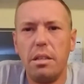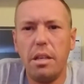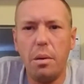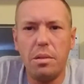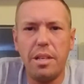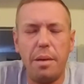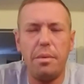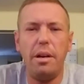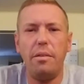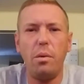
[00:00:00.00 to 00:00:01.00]
Hey, what's
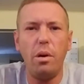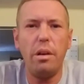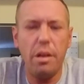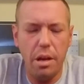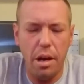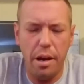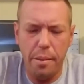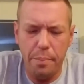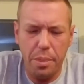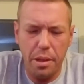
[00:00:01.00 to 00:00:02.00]
happening, everyone? I'm